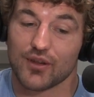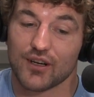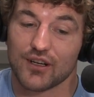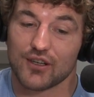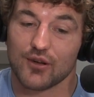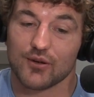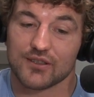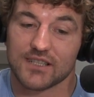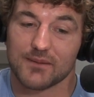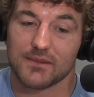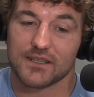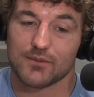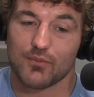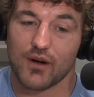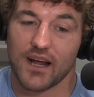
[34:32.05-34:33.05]
32 in some of
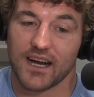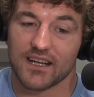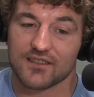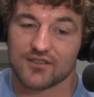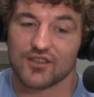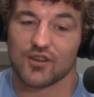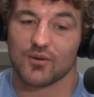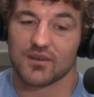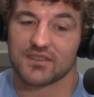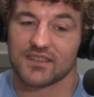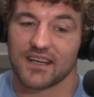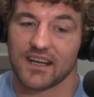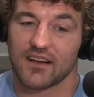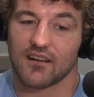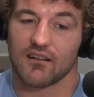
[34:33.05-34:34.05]
these brackets, too. It's
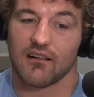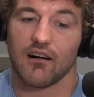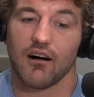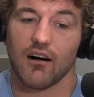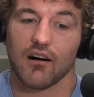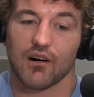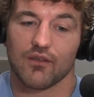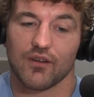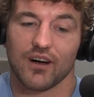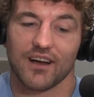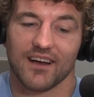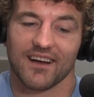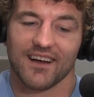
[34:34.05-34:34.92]
like all of